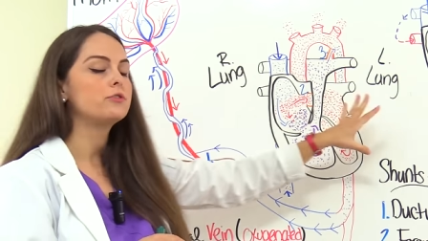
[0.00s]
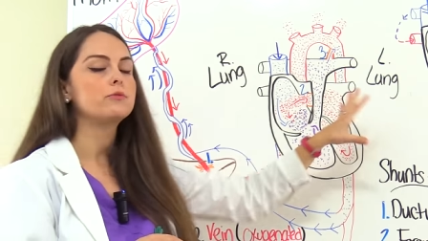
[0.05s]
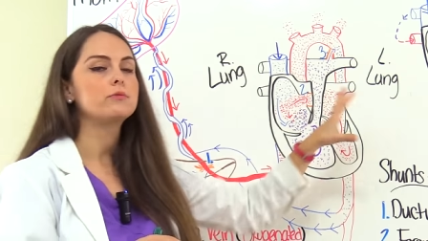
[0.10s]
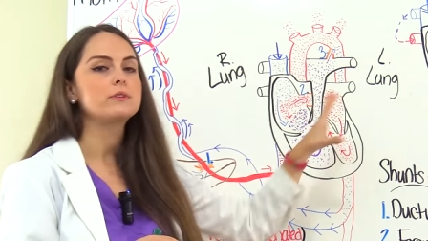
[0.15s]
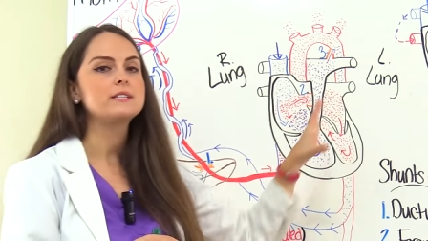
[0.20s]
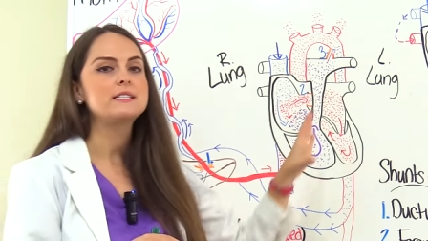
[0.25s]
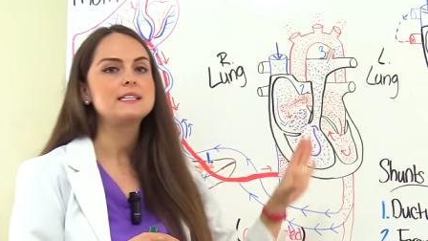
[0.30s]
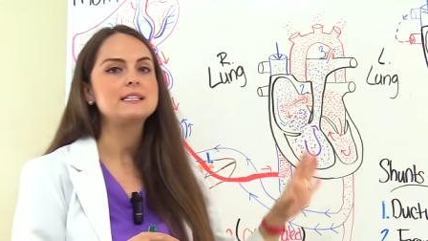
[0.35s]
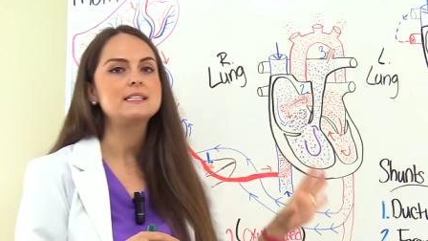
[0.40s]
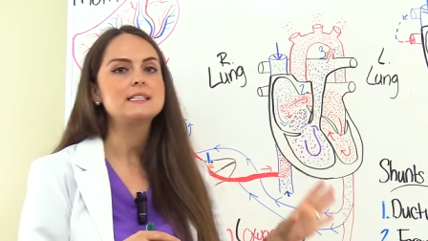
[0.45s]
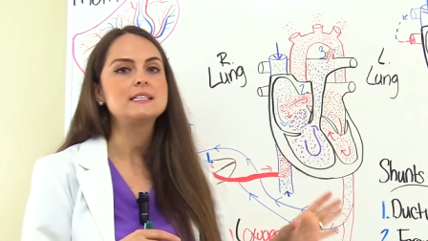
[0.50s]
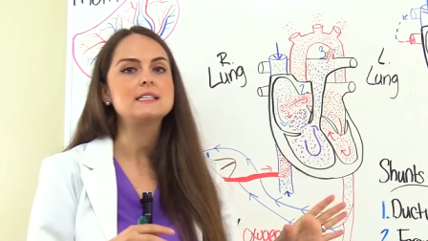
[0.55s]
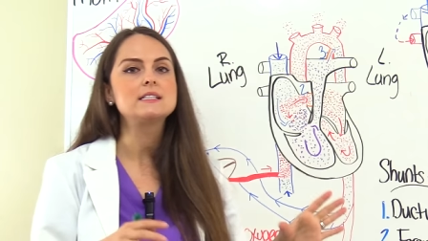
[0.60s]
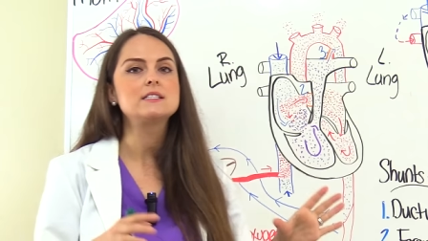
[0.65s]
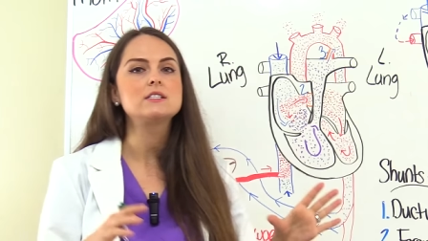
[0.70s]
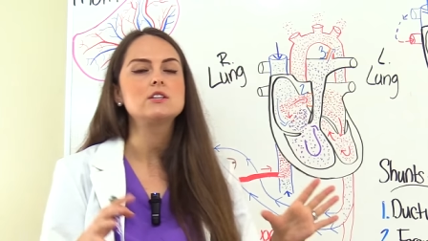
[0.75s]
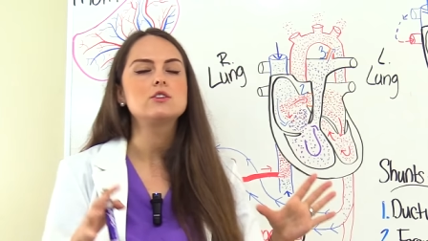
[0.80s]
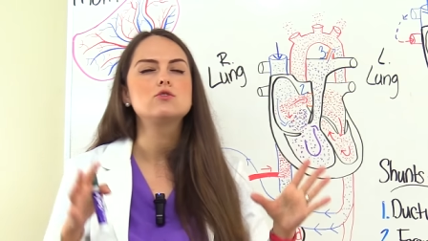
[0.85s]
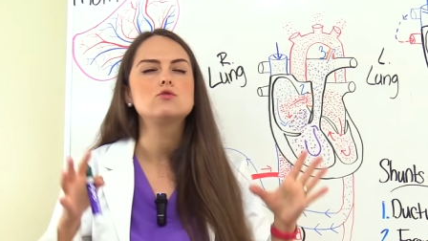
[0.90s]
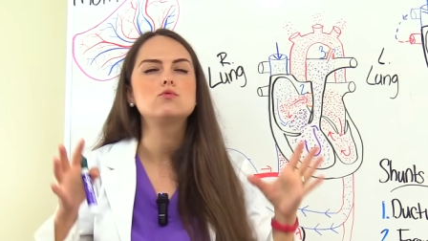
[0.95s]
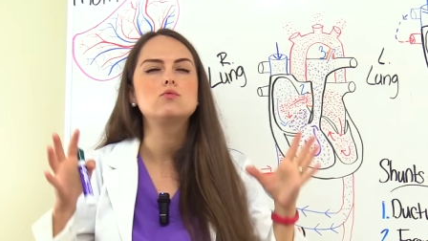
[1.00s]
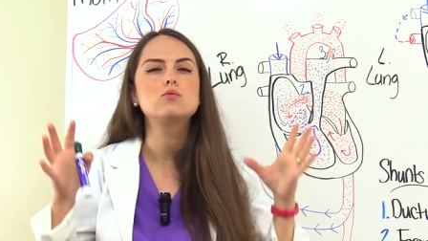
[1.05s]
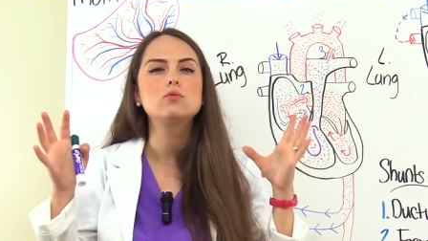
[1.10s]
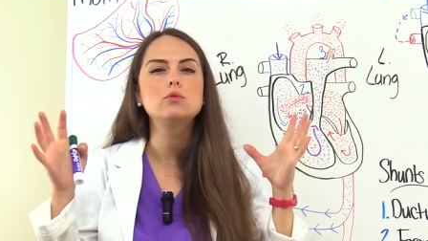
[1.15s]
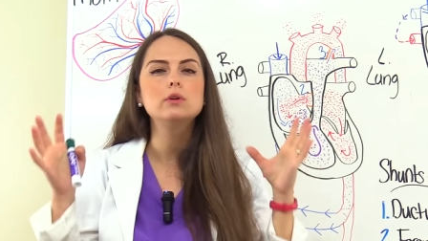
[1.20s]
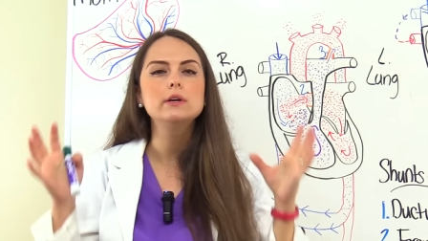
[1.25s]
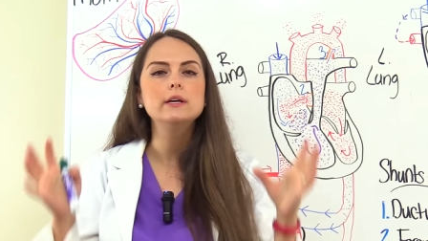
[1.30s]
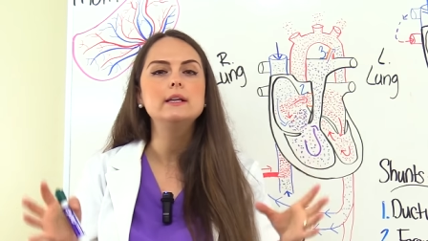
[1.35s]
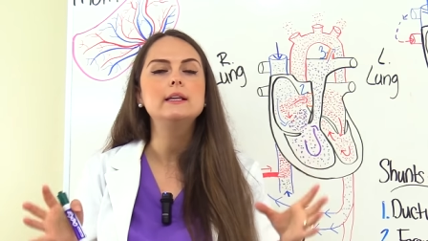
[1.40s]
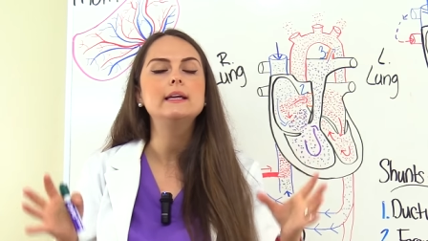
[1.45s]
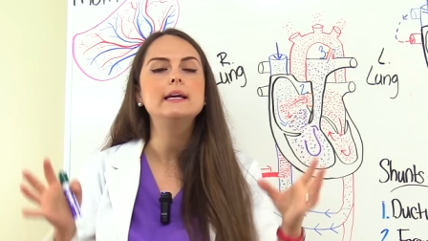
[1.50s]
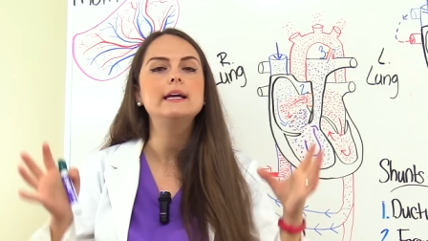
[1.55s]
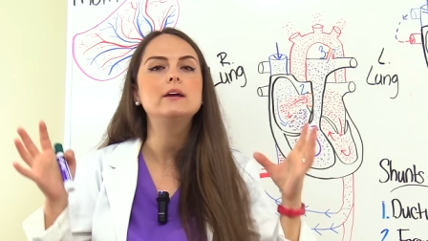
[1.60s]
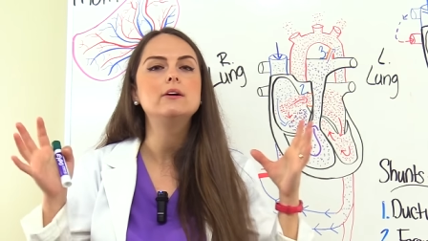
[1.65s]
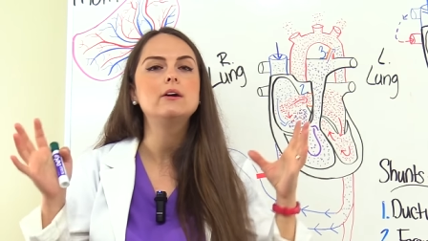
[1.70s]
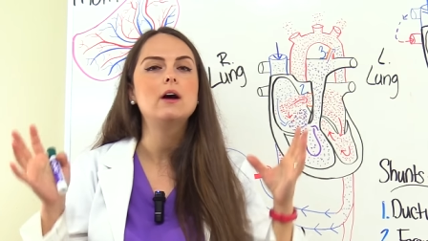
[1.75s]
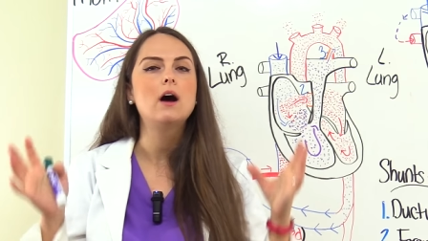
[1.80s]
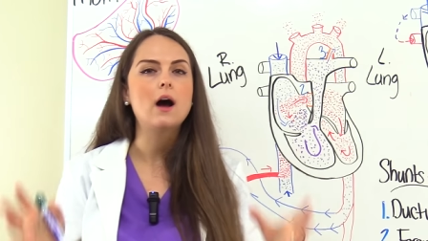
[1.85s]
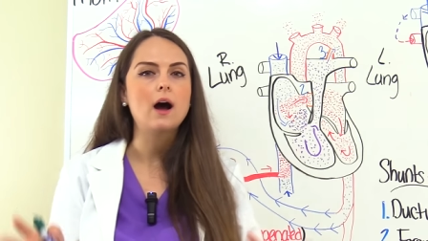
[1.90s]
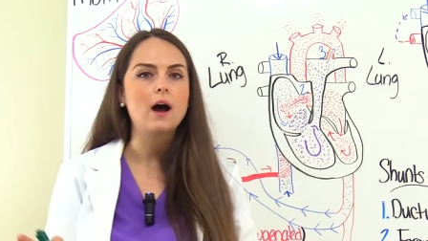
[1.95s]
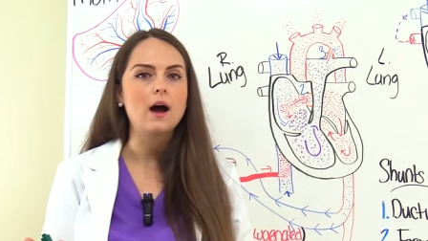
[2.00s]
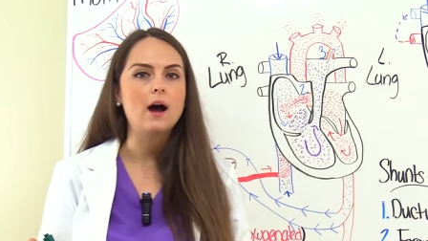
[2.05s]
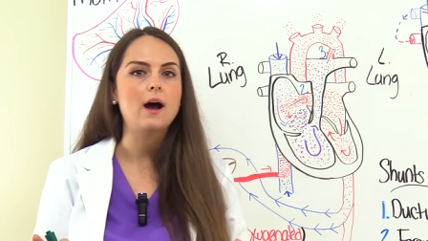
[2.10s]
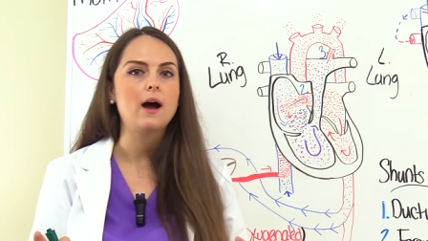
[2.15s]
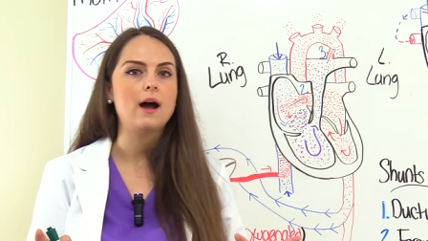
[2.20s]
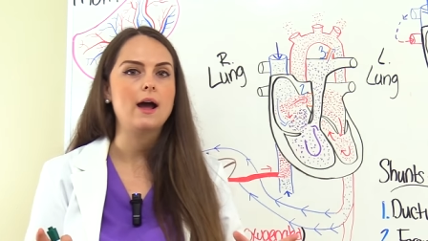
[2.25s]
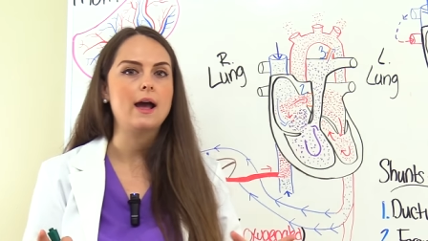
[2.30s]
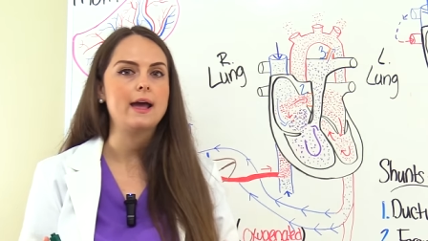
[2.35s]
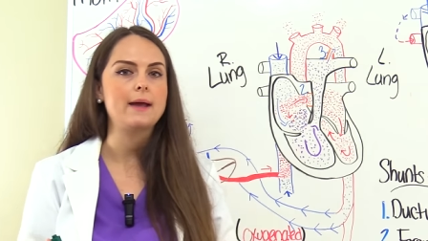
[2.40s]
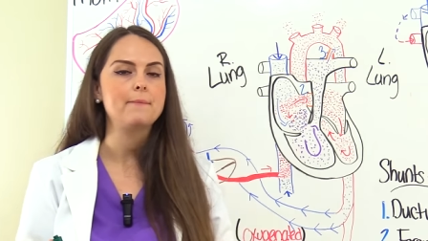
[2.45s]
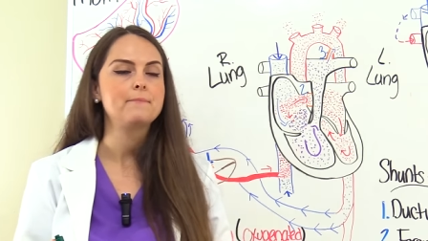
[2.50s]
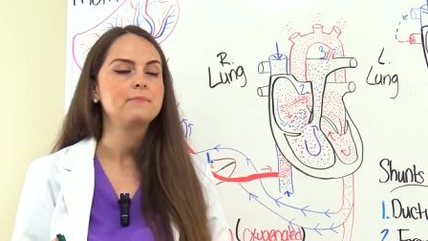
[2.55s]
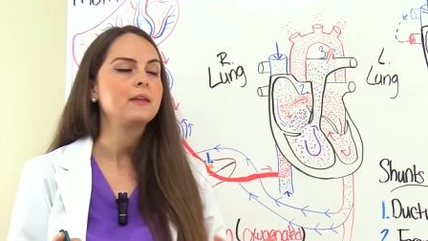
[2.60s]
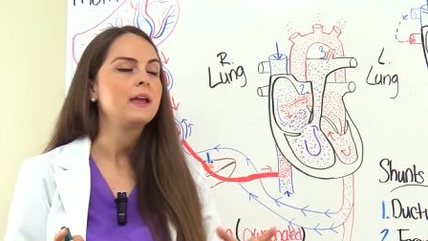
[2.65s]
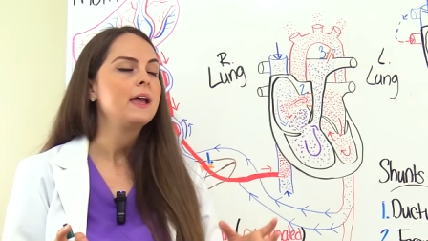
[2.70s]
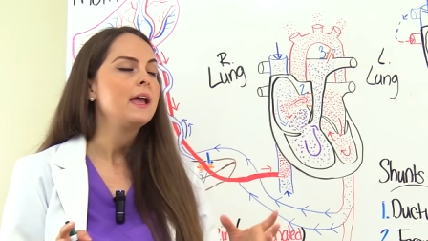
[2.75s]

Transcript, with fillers: the resistance is really high